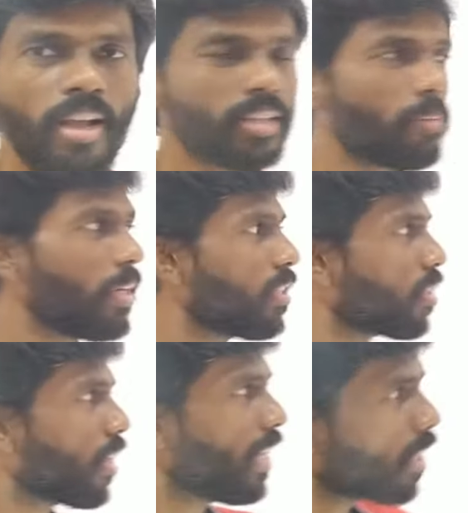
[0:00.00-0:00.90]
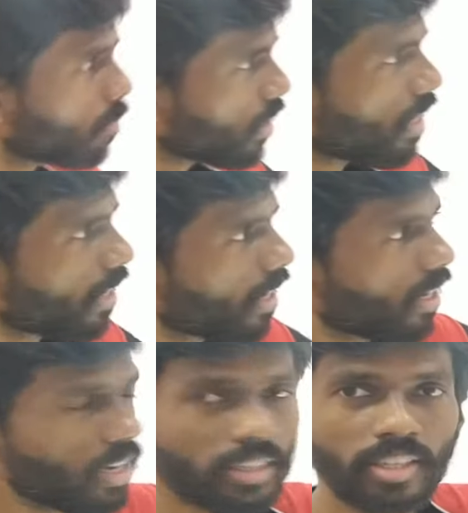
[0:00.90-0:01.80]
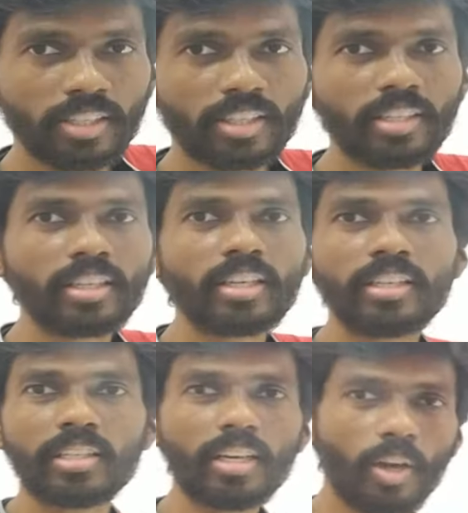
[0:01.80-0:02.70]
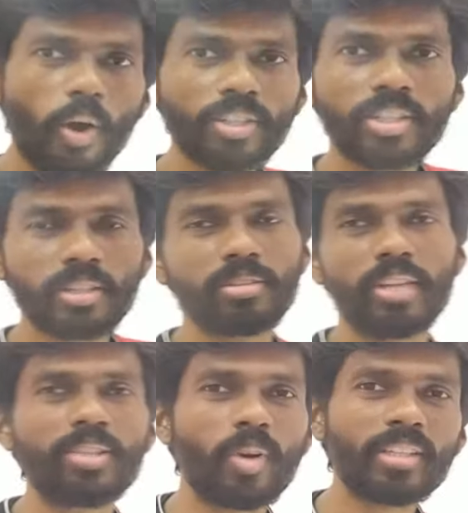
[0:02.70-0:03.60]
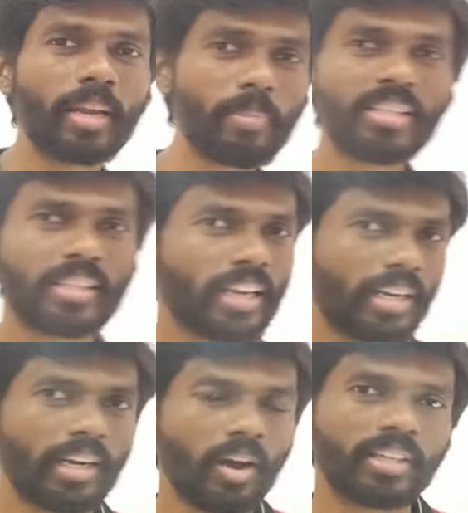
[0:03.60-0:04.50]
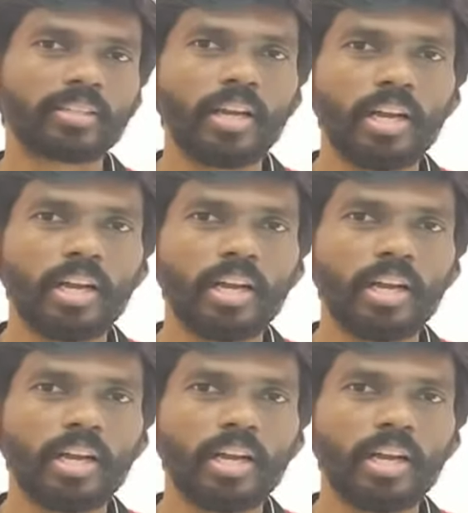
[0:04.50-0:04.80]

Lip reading: That means the rate at which that area increases is a constant. That's what Kepler's second law is.